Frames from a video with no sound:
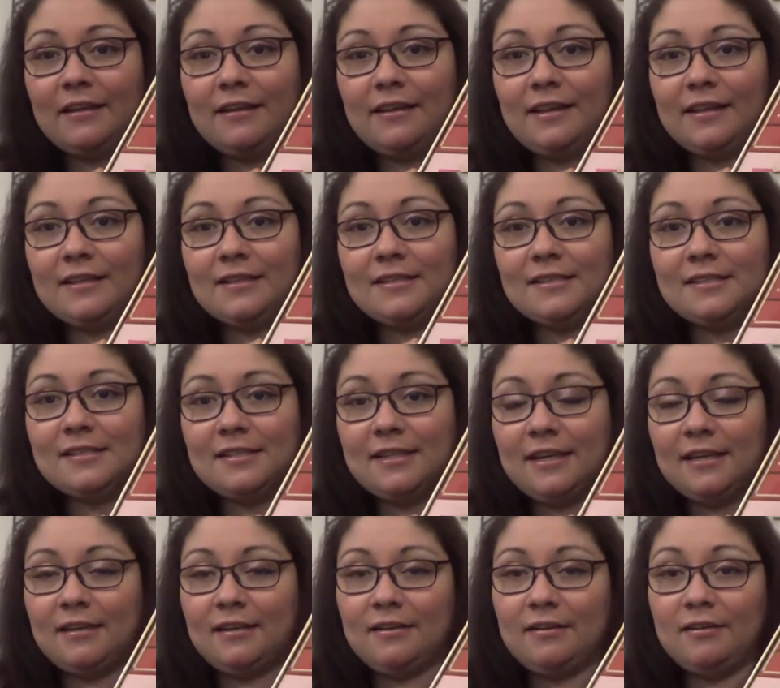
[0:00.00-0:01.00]

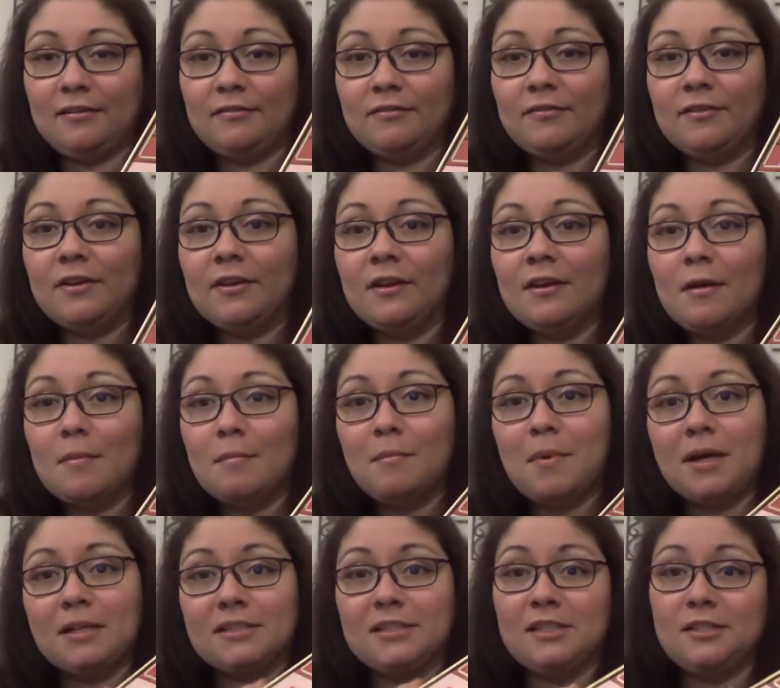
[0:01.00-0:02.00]
instead of
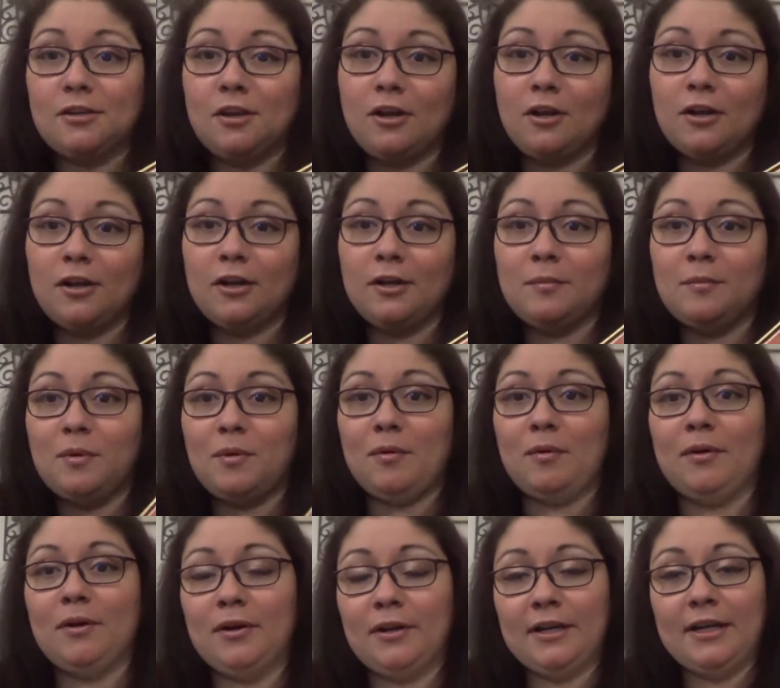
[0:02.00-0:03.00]
BoxyCharm
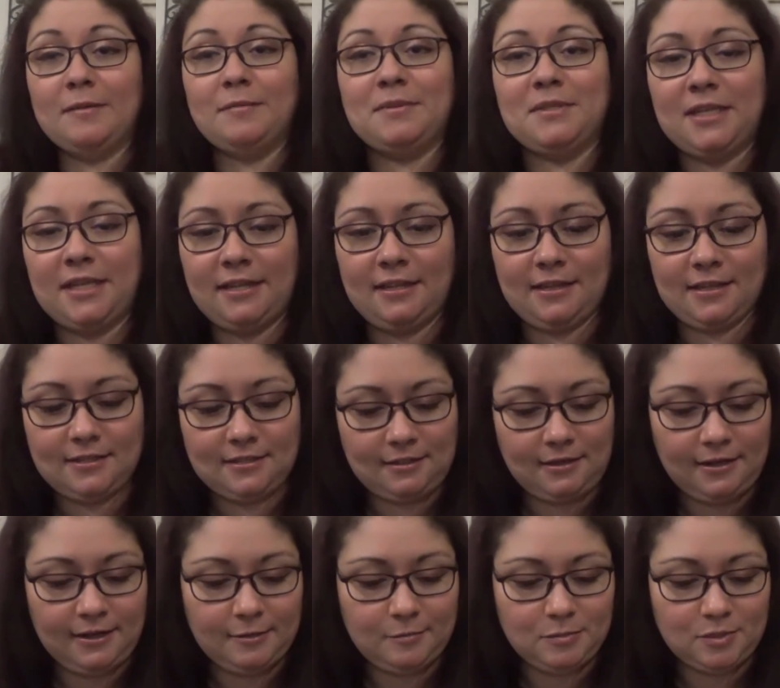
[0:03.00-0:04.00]
or Ipsy this
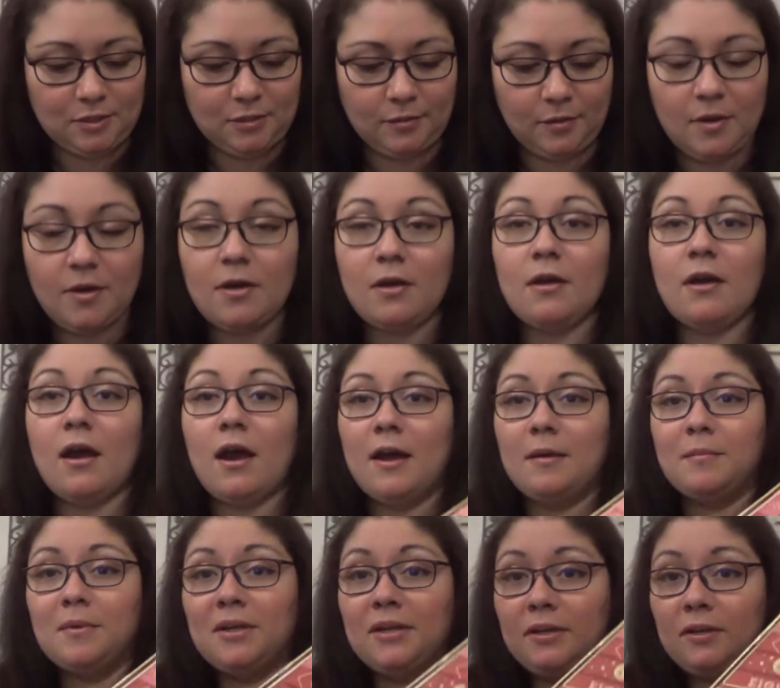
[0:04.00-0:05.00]
time. So I'm
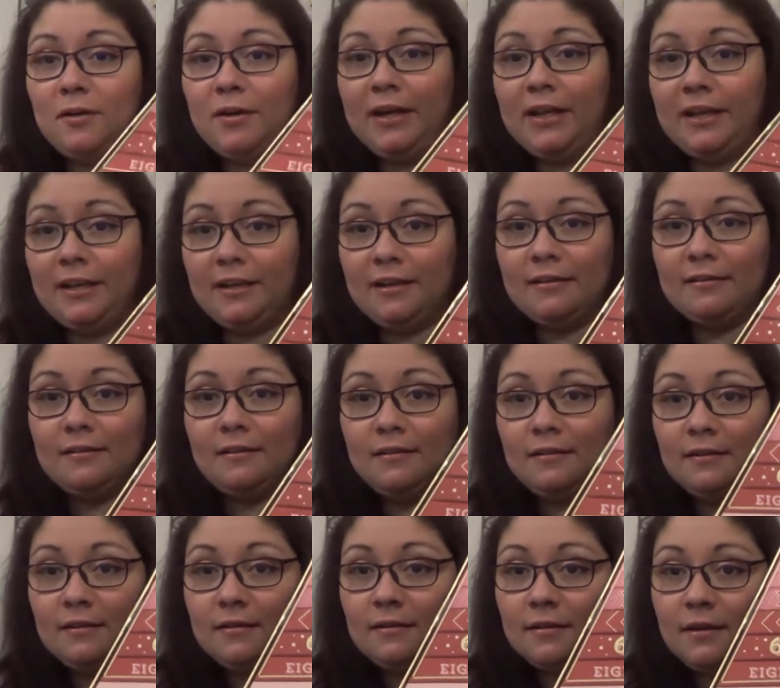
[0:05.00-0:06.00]
going to go ahead
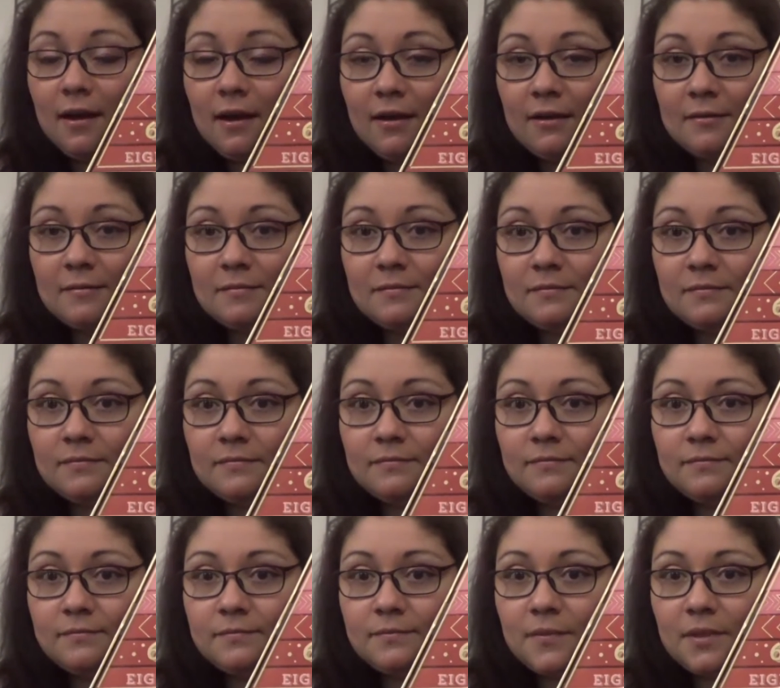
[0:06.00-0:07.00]
and
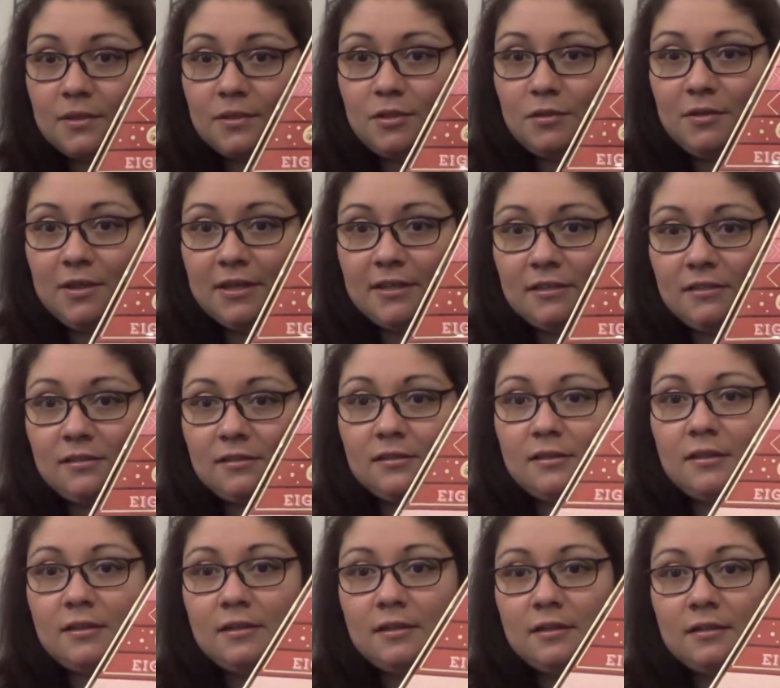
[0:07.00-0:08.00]
do this.
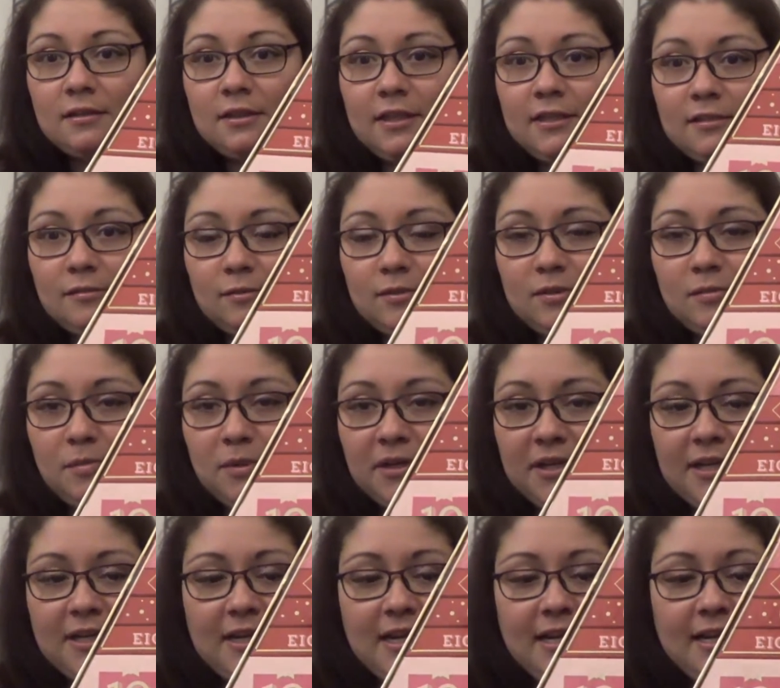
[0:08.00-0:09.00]
This was
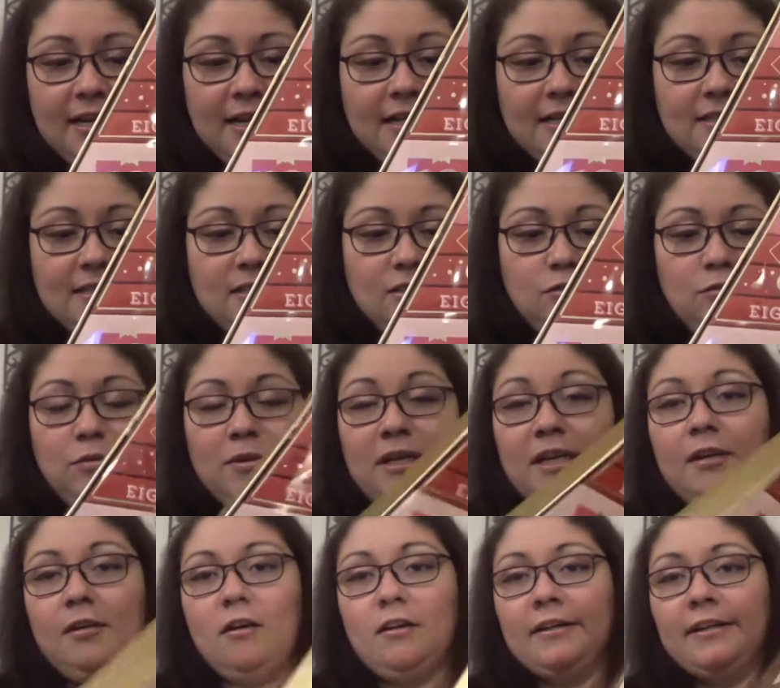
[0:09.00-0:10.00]
pretty neat. It's
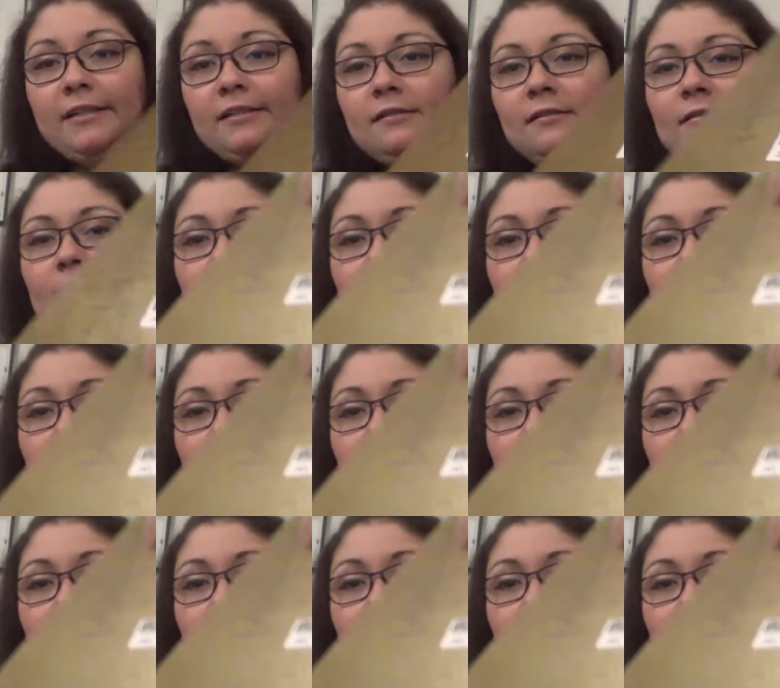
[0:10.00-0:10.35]
$20.